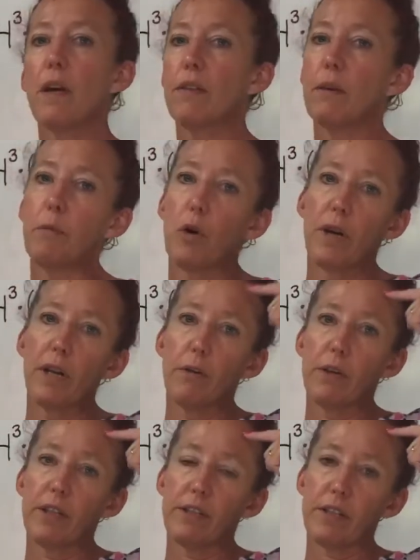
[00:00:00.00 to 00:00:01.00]
The more you
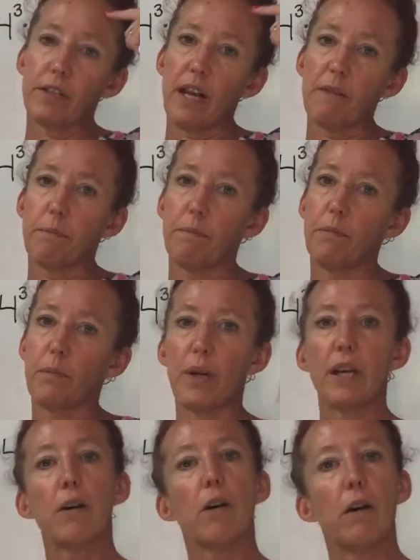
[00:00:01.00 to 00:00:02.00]
can just have
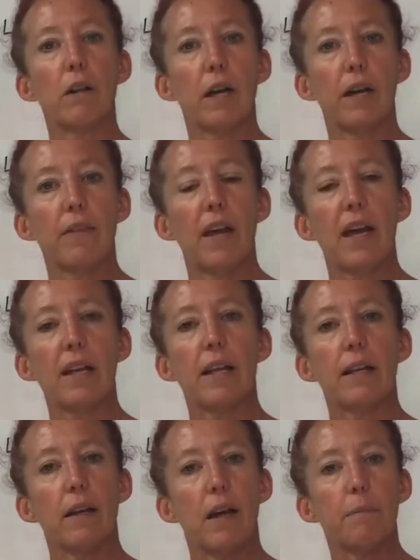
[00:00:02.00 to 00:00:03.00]
recall on that
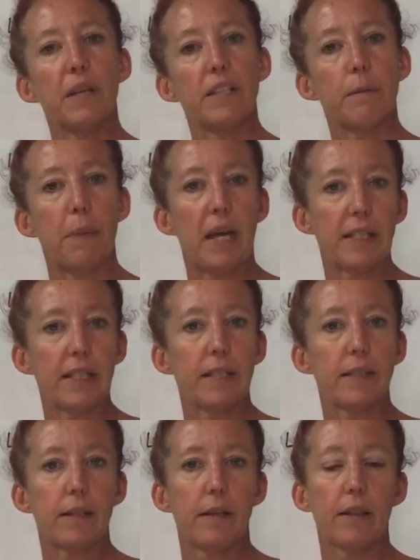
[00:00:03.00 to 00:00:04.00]
and not be
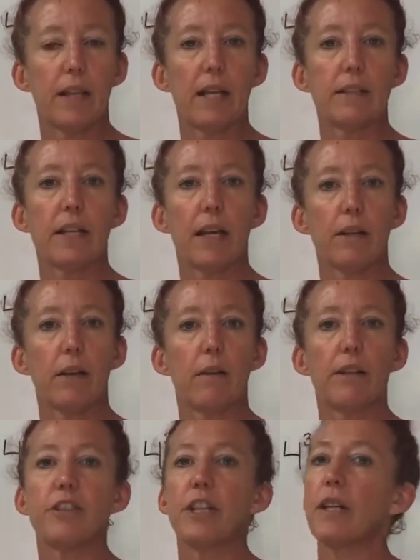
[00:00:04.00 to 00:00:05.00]
dependent on that
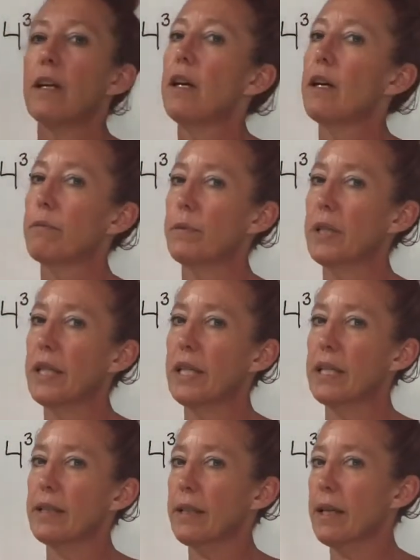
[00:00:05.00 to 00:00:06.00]
technology really
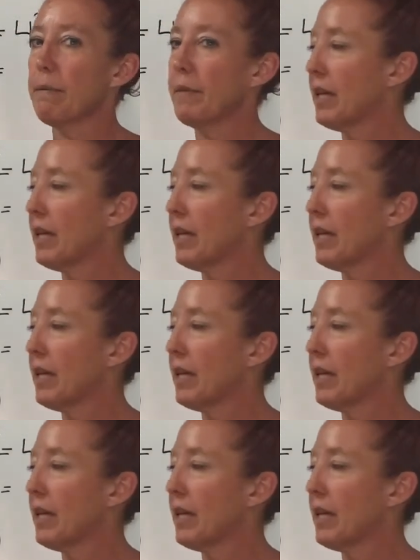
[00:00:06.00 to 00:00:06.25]
does come in